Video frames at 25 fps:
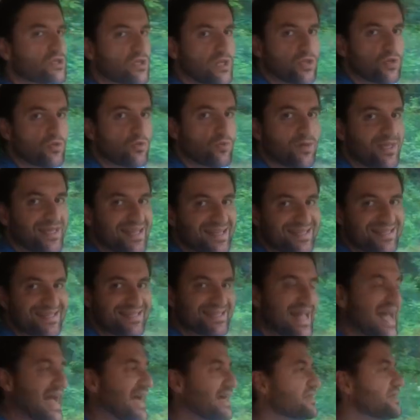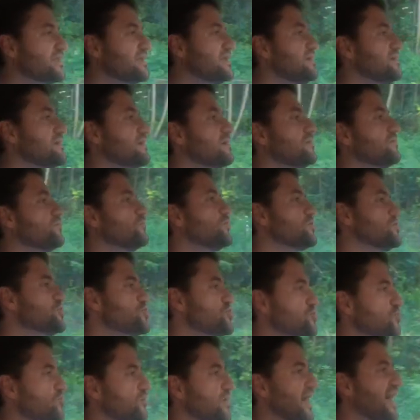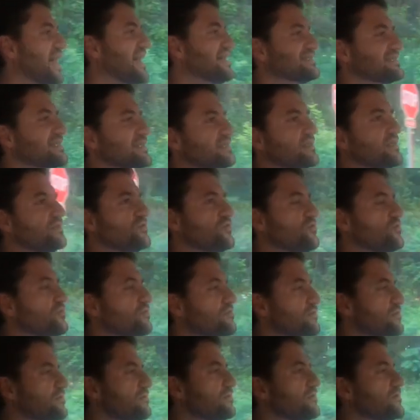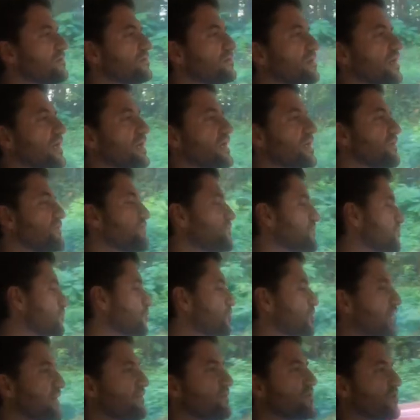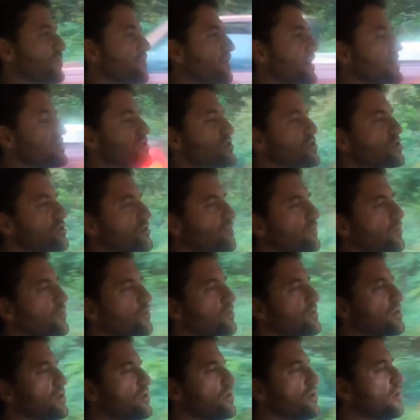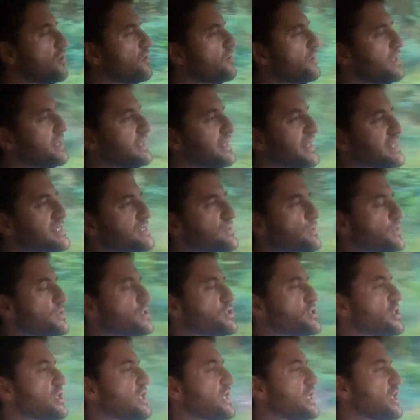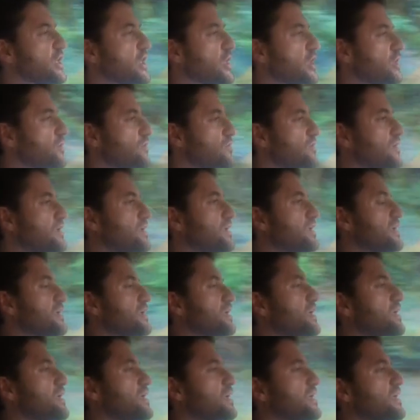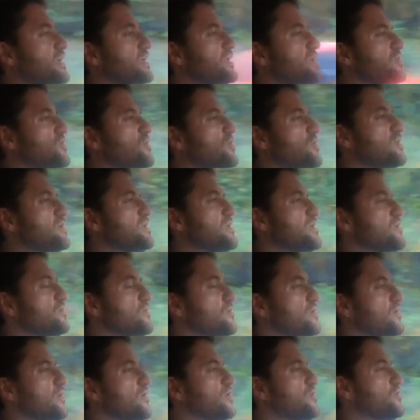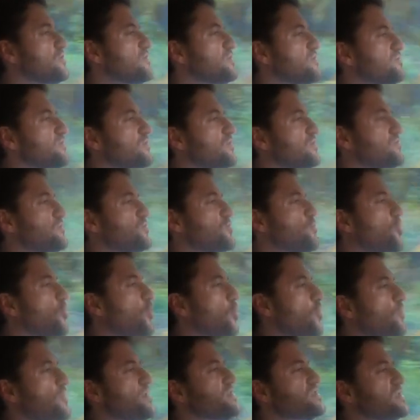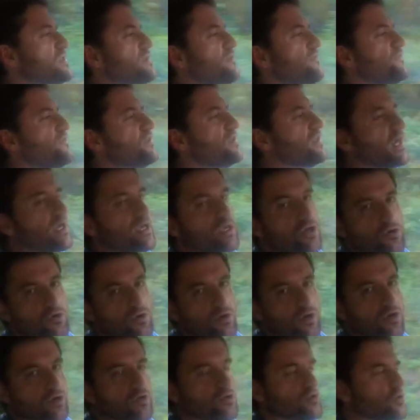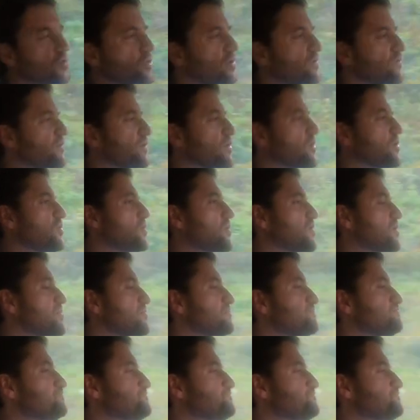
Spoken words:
going to do exactly what you ask it to do. Like, if whatever direction you point the car in, that's where it's going to go. You know, you're always going to feel like you're in control of a car.